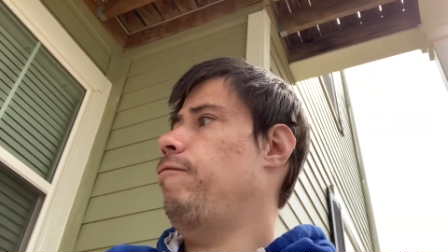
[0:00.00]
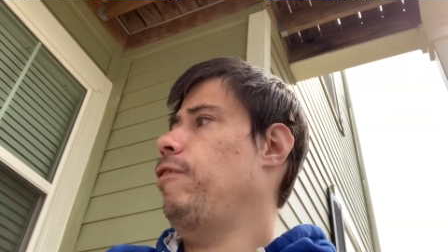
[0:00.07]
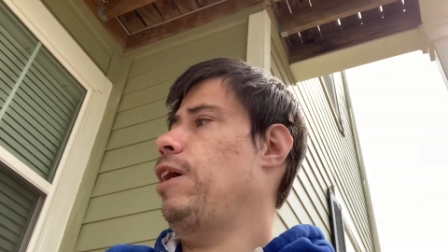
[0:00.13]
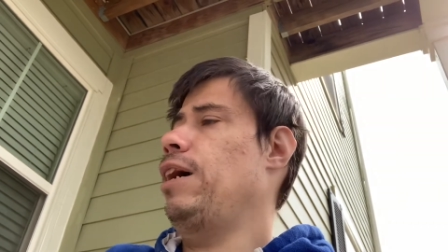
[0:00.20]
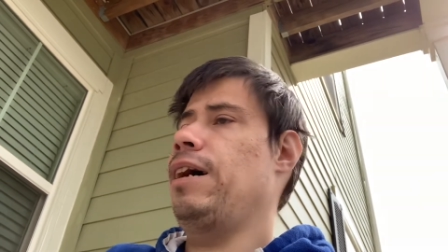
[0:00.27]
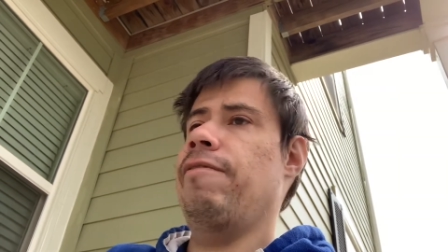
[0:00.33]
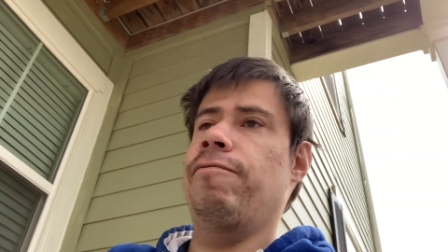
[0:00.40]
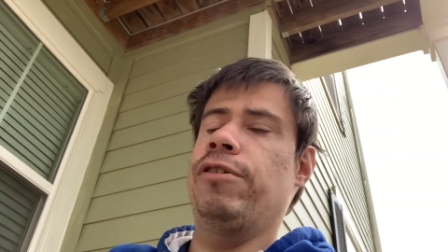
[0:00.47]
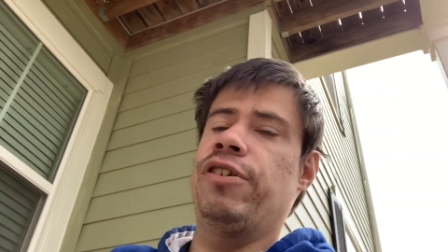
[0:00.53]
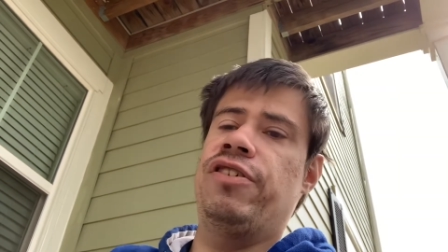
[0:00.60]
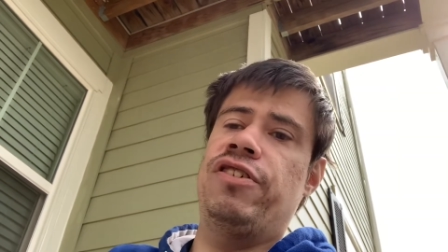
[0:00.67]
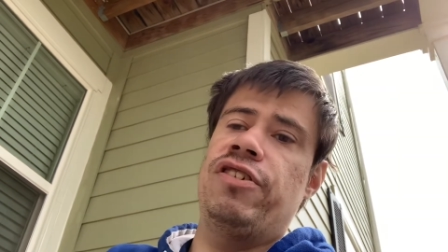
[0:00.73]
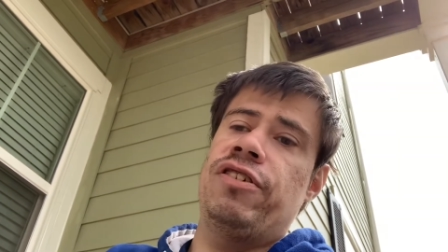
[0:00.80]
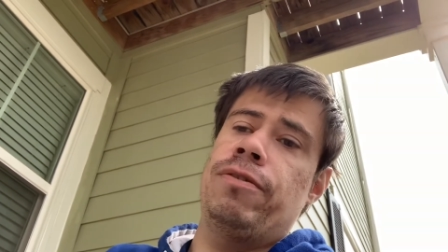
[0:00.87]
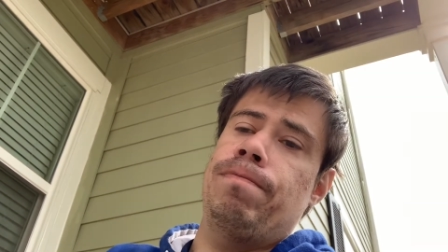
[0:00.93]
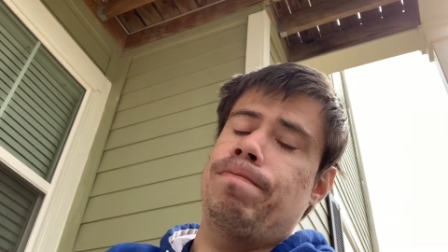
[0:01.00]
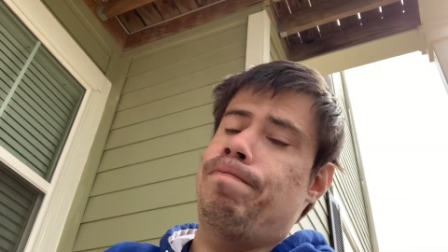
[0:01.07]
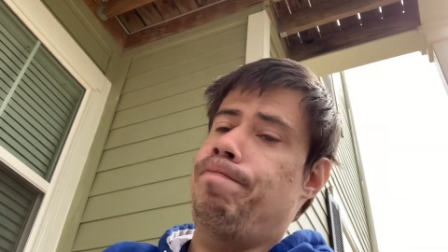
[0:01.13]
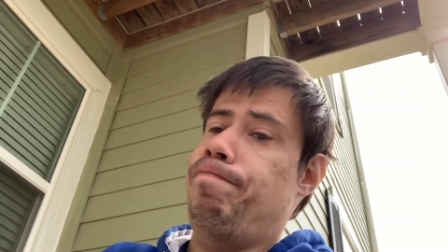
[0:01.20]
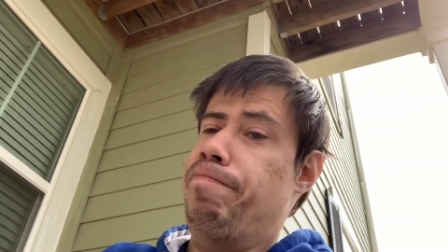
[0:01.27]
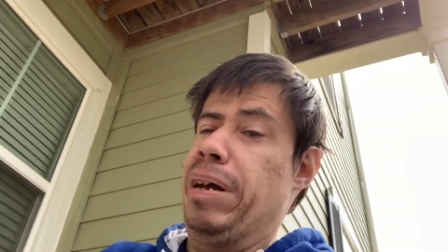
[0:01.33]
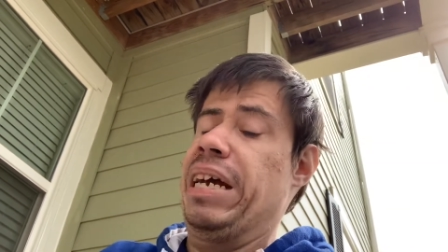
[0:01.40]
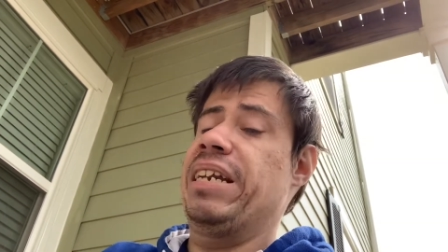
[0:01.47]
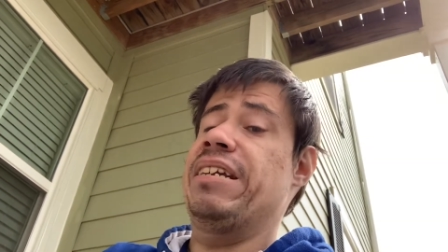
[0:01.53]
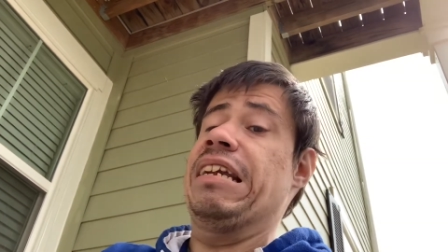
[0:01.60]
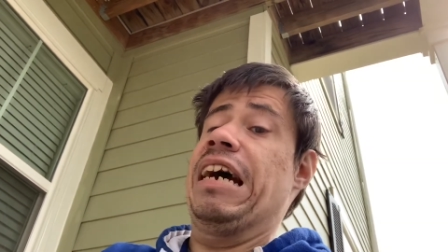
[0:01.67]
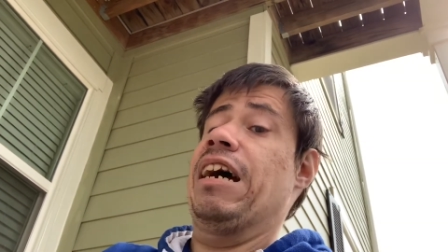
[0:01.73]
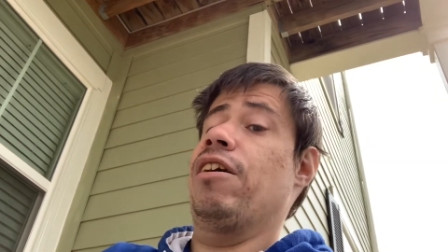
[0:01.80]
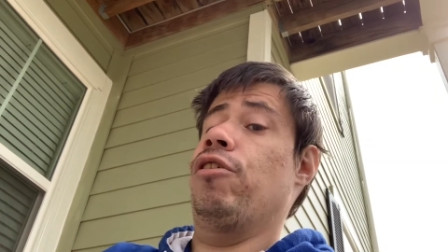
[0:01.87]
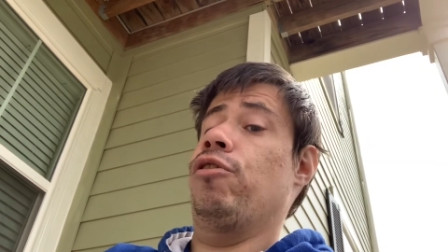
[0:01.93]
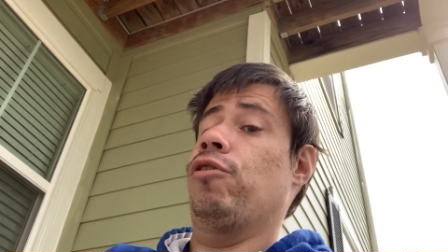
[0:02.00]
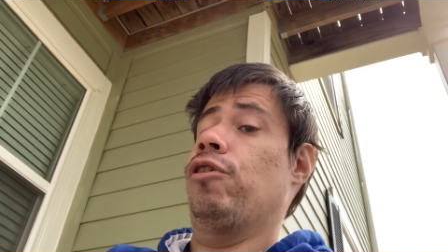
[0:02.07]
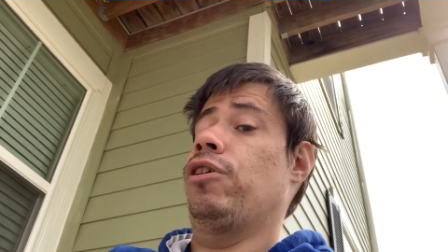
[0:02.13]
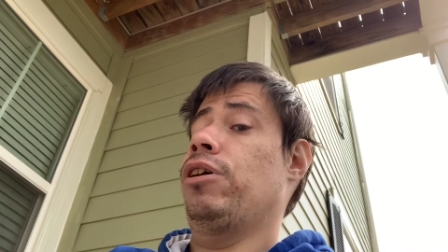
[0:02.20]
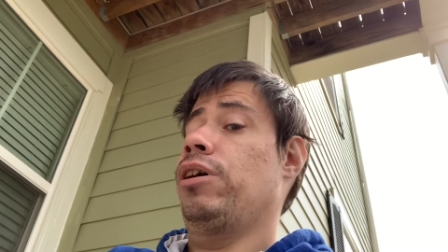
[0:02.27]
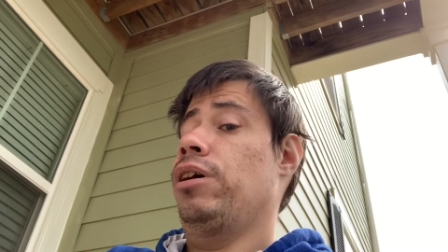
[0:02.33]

I was beaten down,